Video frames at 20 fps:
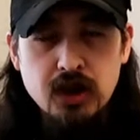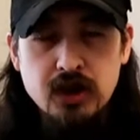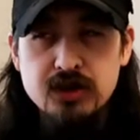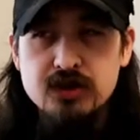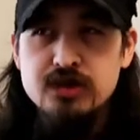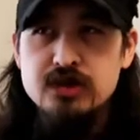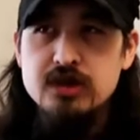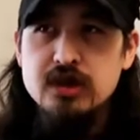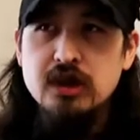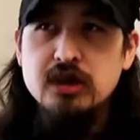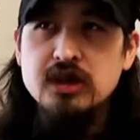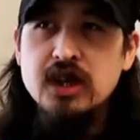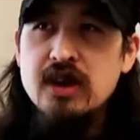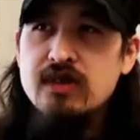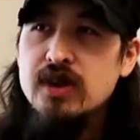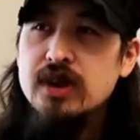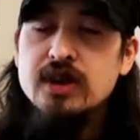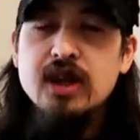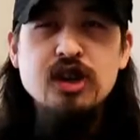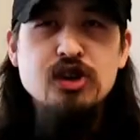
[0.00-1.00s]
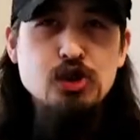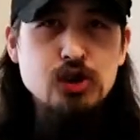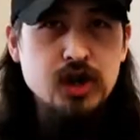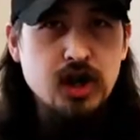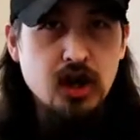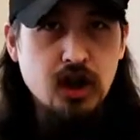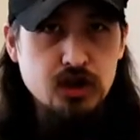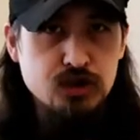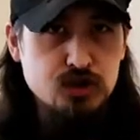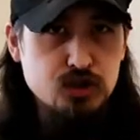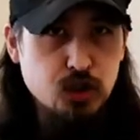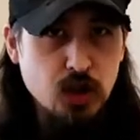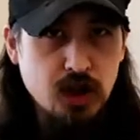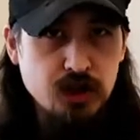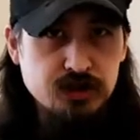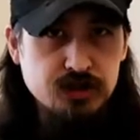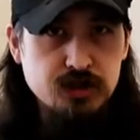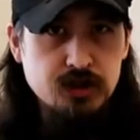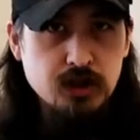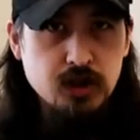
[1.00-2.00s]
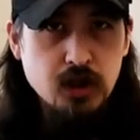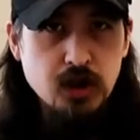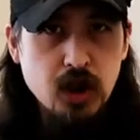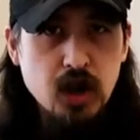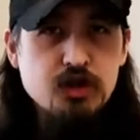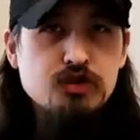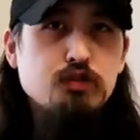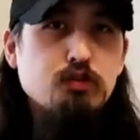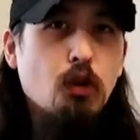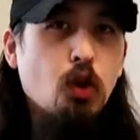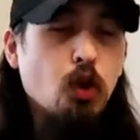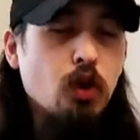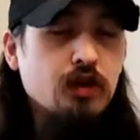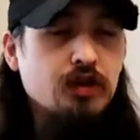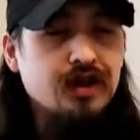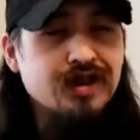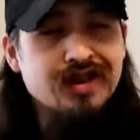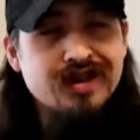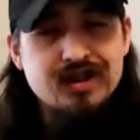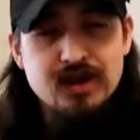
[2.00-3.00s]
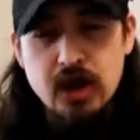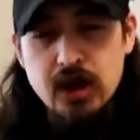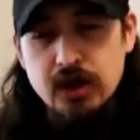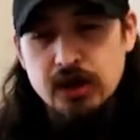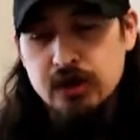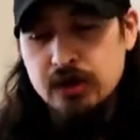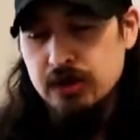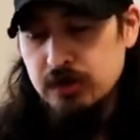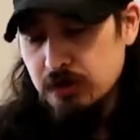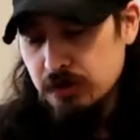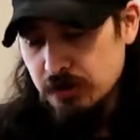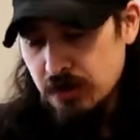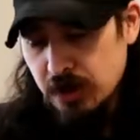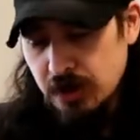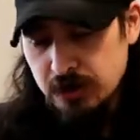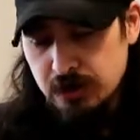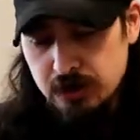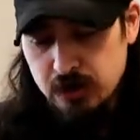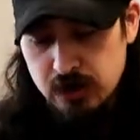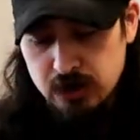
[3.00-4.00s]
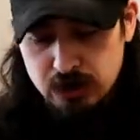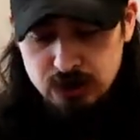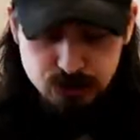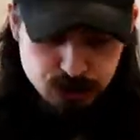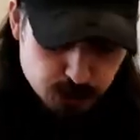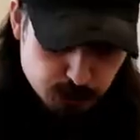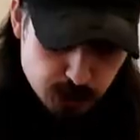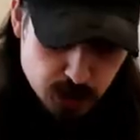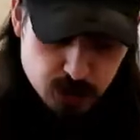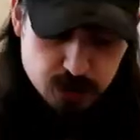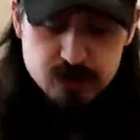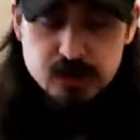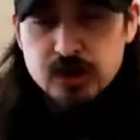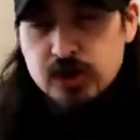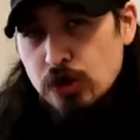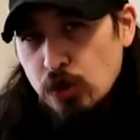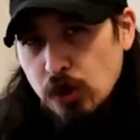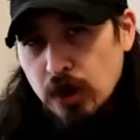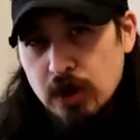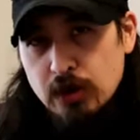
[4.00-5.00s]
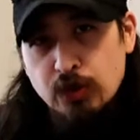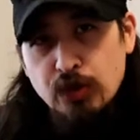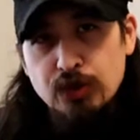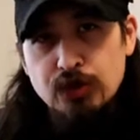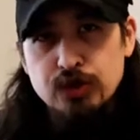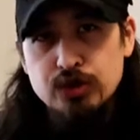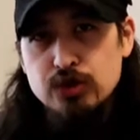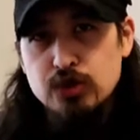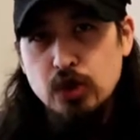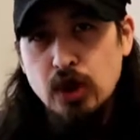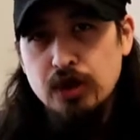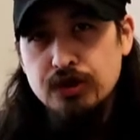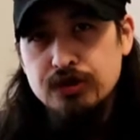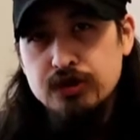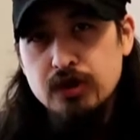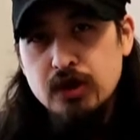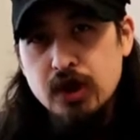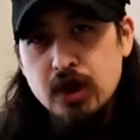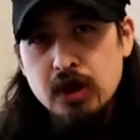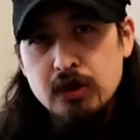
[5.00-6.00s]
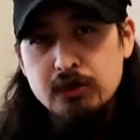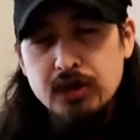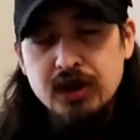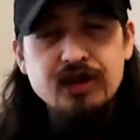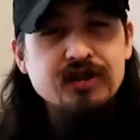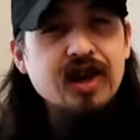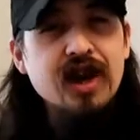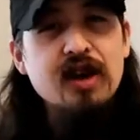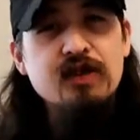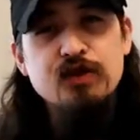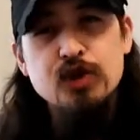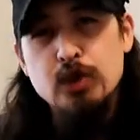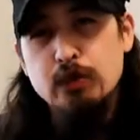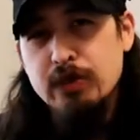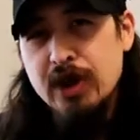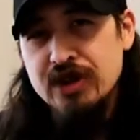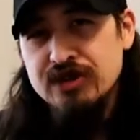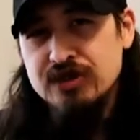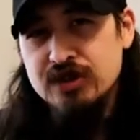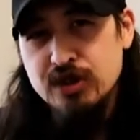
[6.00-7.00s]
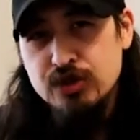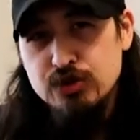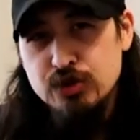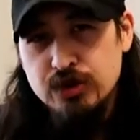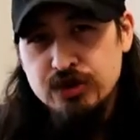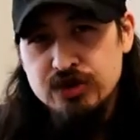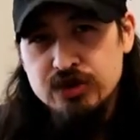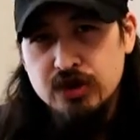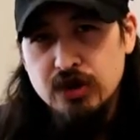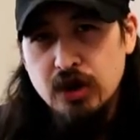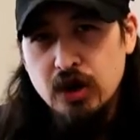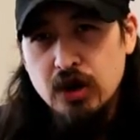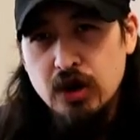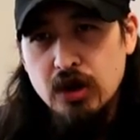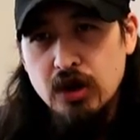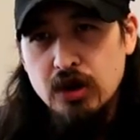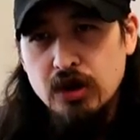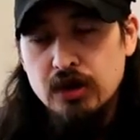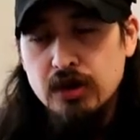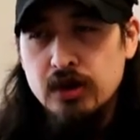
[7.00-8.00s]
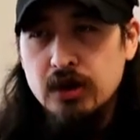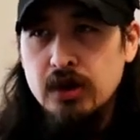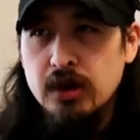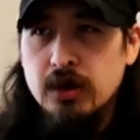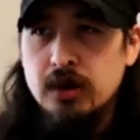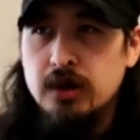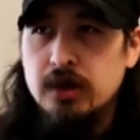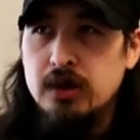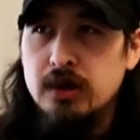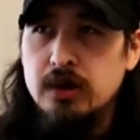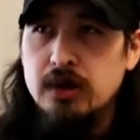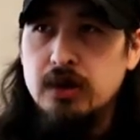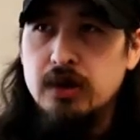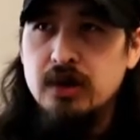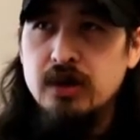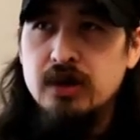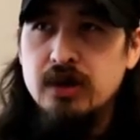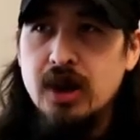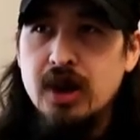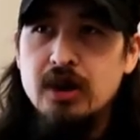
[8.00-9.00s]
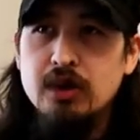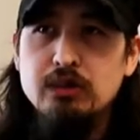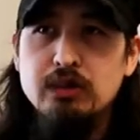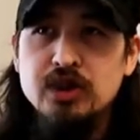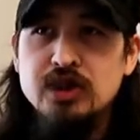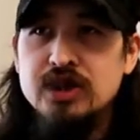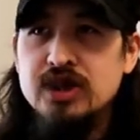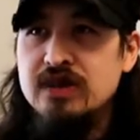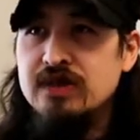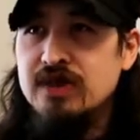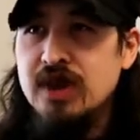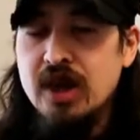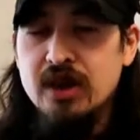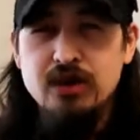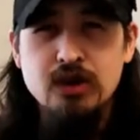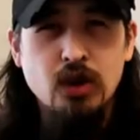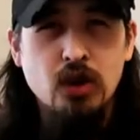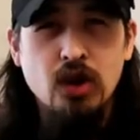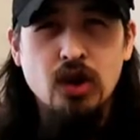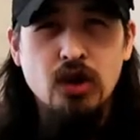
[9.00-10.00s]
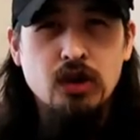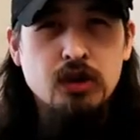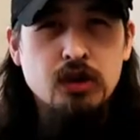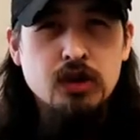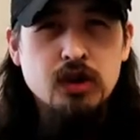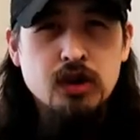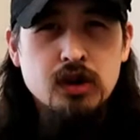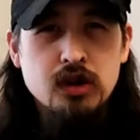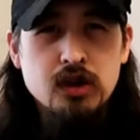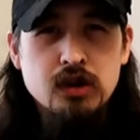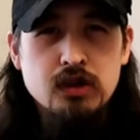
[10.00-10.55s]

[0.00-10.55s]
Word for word: It's the living that you cannot trust. It's more the dead that and spirits that you are able to trust, because they have your best interests at heart. And I don't believe that there are,